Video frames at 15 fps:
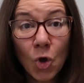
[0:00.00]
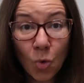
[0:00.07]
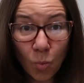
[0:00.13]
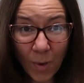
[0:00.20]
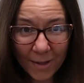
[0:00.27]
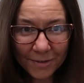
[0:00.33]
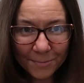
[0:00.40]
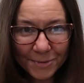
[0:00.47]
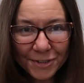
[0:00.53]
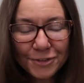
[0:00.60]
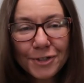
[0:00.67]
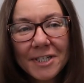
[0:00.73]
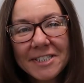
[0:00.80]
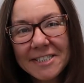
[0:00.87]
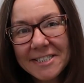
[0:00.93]
Welcome to
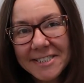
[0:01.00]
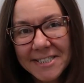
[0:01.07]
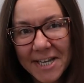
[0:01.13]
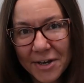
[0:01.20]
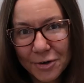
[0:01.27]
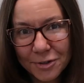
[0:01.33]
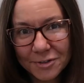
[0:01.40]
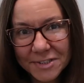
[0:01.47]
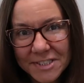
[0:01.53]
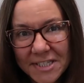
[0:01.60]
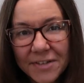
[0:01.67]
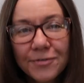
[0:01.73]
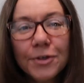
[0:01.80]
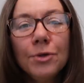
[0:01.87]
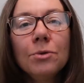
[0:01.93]
Tracy's Terrors.
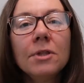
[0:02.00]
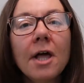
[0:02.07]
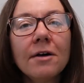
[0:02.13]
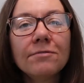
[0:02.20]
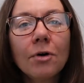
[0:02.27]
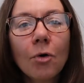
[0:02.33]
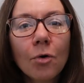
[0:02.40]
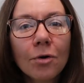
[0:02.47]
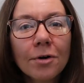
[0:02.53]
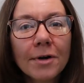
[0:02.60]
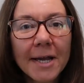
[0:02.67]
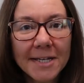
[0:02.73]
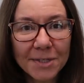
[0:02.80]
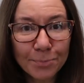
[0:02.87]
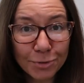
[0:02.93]
If you love horror
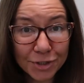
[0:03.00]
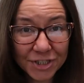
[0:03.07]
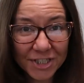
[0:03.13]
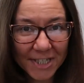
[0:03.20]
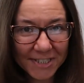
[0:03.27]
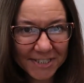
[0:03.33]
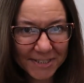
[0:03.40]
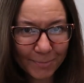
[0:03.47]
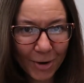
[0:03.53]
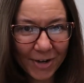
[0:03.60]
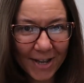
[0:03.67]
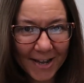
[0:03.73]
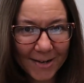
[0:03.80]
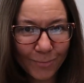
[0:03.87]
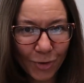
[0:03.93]
and appreciate
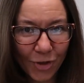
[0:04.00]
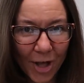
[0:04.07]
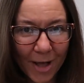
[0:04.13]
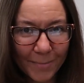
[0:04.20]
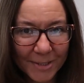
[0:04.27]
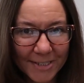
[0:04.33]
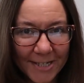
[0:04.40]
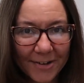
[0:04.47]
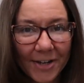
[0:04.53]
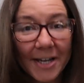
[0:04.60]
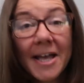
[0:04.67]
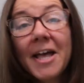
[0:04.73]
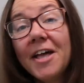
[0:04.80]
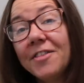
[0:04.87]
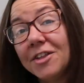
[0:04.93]
smart animal
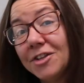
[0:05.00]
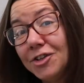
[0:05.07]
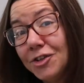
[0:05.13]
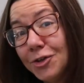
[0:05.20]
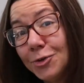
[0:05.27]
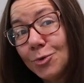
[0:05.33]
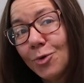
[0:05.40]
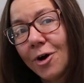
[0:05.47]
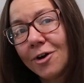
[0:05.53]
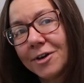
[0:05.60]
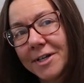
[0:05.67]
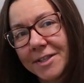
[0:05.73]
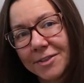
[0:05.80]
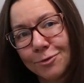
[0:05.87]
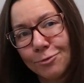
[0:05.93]
commentary, then you are
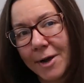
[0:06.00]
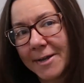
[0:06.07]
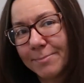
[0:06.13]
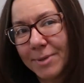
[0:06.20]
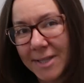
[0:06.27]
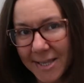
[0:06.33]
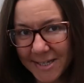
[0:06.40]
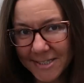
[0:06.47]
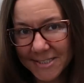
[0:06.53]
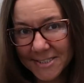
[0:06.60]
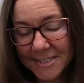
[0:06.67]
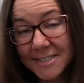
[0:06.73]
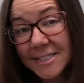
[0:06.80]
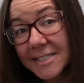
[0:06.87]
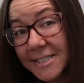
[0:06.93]
in the right
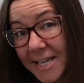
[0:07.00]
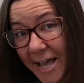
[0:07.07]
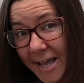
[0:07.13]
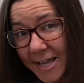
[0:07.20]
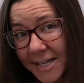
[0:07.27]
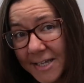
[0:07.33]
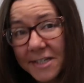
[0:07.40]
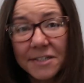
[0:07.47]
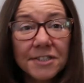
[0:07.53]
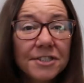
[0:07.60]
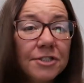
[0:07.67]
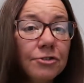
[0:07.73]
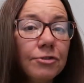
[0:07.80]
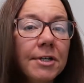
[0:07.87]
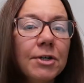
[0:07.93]
place. Today,
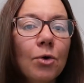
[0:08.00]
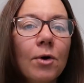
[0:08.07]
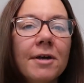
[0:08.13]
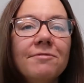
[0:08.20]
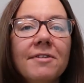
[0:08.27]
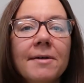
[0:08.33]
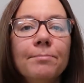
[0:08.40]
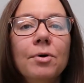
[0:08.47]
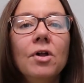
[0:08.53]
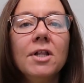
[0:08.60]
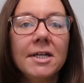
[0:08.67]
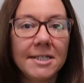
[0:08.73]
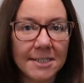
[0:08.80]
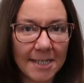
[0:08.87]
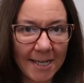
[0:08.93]
Strigoi,
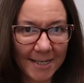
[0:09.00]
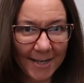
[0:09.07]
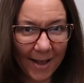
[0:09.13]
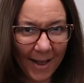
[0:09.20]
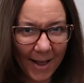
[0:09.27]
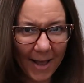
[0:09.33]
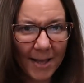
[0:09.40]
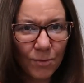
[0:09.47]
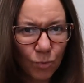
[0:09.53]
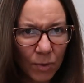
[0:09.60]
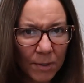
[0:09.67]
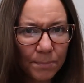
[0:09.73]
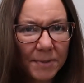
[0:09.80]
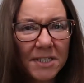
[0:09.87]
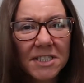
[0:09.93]
VamPullet, and I
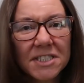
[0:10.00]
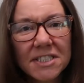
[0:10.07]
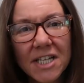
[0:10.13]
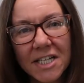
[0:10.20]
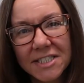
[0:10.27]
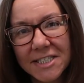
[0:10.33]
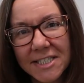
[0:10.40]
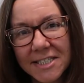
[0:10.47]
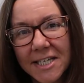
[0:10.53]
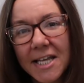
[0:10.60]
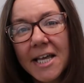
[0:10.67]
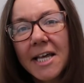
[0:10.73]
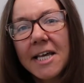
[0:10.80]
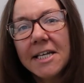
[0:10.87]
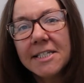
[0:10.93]
will be discussing
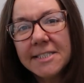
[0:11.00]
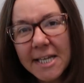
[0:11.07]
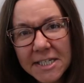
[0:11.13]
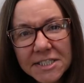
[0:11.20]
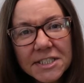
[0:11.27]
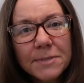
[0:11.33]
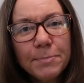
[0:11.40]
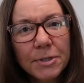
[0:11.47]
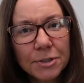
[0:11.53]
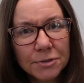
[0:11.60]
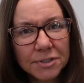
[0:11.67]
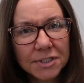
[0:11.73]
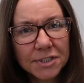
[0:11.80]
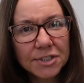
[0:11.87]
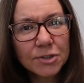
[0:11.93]
Daisy
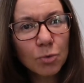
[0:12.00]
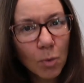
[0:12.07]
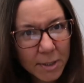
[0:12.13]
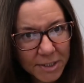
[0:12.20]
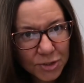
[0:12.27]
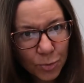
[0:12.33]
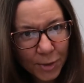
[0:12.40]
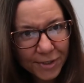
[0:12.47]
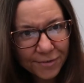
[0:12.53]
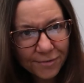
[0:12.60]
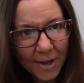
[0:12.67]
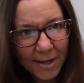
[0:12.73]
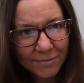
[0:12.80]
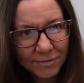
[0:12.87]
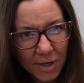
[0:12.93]
Pearce's
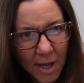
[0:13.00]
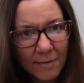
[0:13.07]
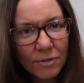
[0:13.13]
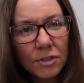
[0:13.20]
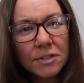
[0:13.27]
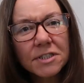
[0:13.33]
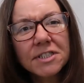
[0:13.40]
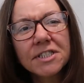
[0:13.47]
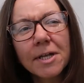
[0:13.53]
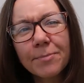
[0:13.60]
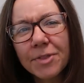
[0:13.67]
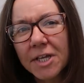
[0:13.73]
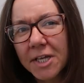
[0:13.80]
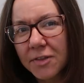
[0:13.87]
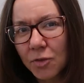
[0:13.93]
2025 novel,
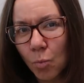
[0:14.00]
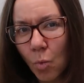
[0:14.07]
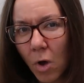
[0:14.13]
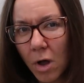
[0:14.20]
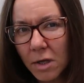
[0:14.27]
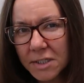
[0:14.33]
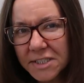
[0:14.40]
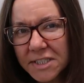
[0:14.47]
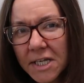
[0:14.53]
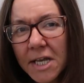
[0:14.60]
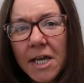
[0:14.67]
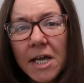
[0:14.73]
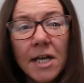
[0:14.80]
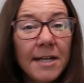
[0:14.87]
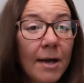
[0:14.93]
Something in the Walls.
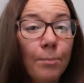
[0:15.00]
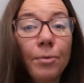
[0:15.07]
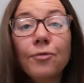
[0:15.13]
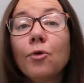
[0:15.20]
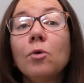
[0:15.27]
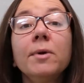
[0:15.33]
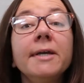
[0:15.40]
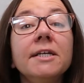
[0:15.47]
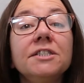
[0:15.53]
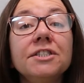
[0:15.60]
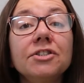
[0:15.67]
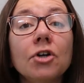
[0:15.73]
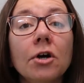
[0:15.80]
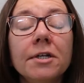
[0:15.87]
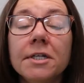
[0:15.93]
Now, before we get
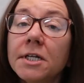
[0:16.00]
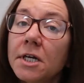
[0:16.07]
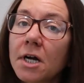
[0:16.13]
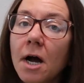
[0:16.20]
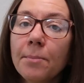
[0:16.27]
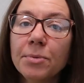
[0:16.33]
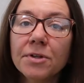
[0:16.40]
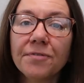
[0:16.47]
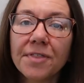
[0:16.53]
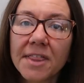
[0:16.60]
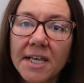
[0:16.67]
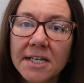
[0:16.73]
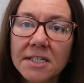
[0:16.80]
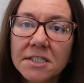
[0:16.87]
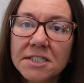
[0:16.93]
started, a couple of
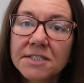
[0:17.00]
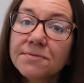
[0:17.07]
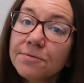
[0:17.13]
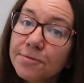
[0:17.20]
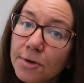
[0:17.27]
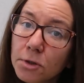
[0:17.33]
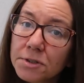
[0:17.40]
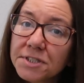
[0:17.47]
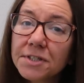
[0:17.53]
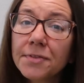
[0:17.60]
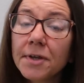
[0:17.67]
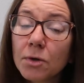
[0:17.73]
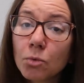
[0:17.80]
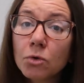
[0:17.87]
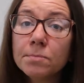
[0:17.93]
things. First,
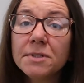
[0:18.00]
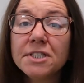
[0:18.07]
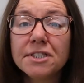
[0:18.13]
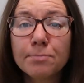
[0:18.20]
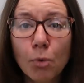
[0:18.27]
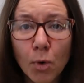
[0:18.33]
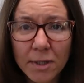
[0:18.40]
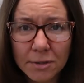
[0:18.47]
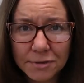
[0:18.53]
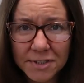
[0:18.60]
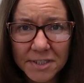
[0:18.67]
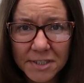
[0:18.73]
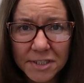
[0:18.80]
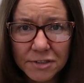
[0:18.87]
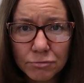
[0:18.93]
there will be spoilers
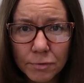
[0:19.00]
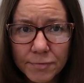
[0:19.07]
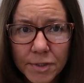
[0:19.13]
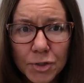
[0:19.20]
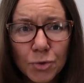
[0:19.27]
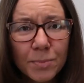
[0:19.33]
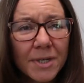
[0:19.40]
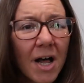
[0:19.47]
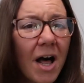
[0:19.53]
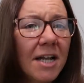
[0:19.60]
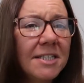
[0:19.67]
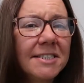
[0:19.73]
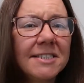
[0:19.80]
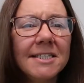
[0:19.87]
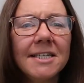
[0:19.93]
in this review, but
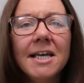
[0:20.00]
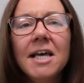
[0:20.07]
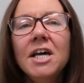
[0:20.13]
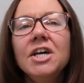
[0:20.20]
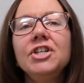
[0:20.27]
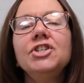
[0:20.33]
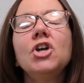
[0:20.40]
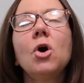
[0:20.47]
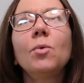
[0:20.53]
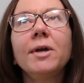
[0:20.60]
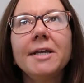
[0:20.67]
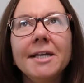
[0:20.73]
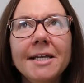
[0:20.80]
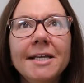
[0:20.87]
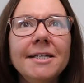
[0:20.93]
honestly,
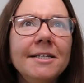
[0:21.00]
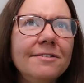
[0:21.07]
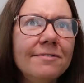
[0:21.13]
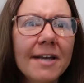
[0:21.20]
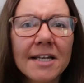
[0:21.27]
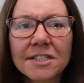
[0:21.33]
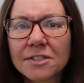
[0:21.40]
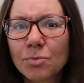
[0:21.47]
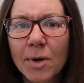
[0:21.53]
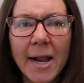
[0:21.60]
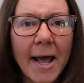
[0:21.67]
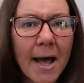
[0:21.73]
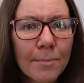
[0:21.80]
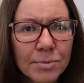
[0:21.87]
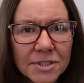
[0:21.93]
knowing in advance what
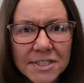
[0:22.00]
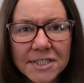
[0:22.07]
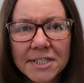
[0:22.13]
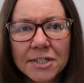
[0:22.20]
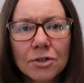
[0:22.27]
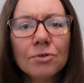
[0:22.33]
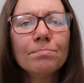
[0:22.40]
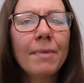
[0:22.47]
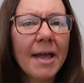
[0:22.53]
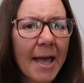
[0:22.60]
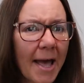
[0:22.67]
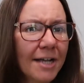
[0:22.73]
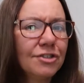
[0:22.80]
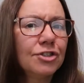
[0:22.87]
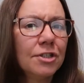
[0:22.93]
happens here may
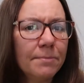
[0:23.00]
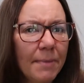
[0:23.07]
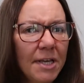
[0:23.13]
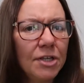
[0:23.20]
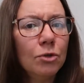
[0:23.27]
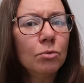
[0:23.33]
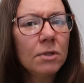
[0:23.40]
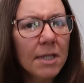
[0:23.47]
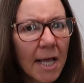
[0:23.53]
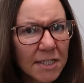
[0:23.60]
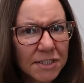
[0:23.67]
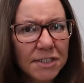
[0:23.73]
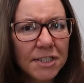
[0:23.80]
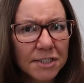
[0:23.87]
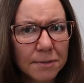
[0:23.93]
actually make you
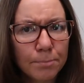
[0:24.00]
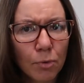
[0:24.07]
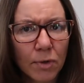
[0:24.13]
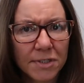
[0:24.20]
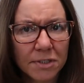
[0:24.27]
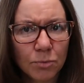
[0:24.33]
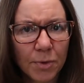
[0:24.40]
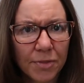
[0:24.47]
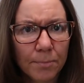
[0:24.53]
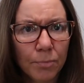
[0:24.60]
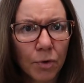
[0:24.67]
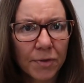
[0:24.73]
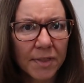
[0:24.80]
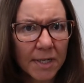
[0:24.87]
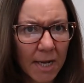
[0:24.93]
less disappointed with the
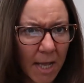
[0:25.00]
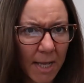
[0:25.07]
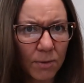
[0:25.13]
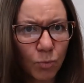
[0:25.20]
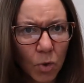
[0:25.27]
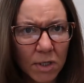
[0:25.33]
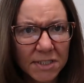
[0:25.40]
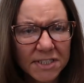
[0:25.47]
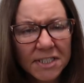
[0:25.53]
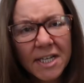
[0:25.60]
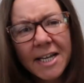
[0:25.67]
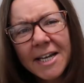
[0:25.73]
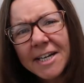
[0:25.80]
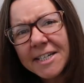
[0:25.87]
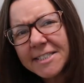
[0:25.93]
book than I was.
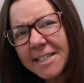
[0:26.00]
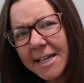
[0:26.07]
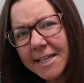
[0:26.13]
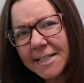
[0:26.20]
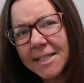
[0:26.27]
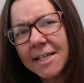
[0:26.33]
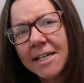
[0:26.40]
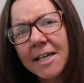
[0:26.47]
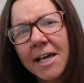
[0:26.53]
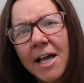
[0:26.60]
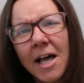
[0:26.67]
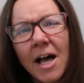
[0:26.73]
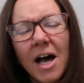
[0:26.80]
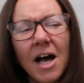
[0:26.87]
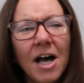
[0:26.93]
Secondly,
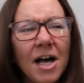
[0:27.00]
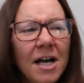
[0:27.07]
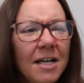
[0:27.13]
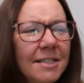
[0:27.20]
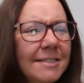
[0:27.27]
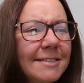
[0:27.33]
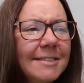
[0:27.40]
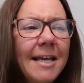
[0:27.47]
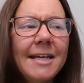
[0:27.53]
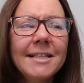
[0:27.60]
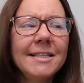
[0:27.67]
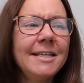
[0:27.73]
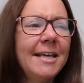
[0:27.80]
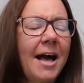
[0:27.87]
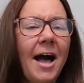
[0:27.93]

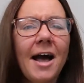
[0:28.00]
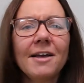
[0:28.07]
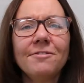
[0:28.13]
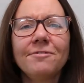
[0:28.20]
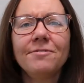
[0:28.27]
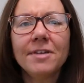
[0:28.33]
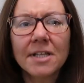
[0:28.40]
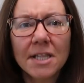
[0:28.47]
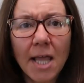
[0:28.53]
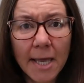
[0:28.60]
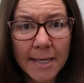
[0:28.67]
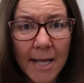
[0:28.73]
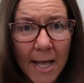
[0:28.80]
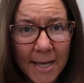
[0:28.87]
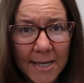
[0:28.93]
lately I feel
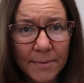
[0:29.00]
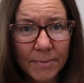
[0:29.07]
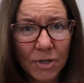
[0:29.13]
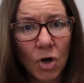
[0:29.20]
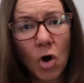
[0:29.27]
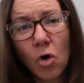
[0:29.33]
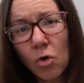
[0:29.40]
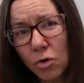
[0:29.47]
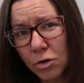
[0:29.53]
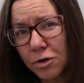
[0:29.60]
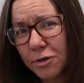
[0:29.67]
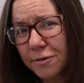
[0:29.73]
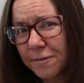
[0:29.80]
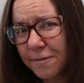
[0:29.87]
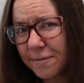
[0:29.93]
like I am in a
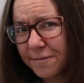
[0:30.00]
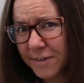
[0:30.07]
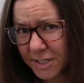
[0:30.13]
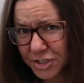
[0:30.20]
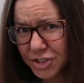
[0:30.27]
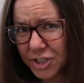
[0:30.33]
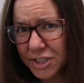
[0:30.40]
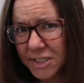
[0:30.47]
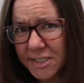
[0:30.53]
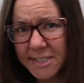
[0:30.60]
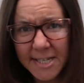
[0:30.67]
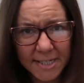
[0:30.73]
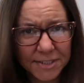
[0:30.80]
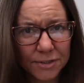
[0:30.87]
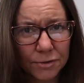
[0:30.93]
horror fiction
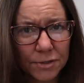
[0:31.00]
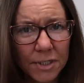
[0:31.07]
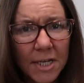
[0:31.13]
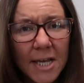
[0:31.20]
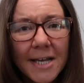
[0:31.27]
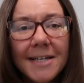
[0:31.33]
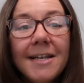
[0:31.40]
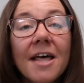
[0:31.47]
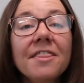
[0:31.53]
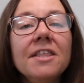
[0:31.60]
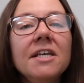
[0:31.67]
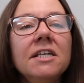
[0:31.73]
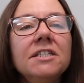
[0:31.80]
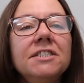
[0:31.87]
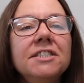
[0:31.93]
desert.
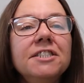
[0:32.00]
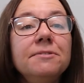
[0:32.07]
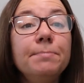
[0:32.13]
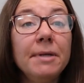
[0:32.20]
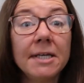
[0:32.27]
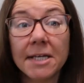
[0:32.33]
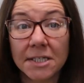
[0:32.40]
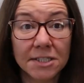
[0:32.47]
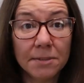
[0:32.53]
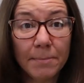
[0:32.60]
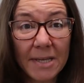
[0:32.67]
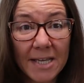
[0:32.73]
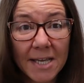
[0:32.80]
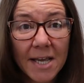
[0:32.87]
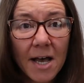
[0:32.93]
Nothing is speaking to
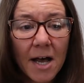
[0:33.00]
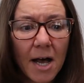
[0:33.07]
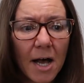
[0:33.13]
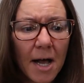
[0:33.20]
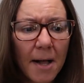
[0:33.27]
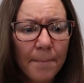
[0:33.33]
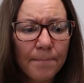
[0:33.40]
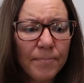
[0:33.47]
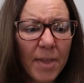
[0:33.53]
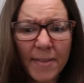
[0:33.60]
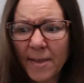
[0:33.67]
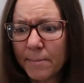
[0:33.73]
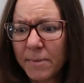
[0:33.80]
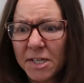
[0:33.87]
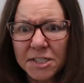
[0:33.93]
me, and
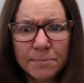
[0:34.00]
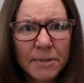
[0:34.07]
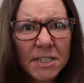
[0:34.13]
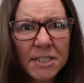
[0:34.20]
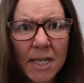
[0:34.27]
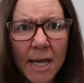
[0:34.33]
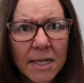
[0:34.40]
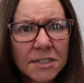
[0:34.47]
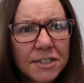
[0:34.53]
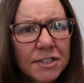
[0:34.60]
that makes me sad.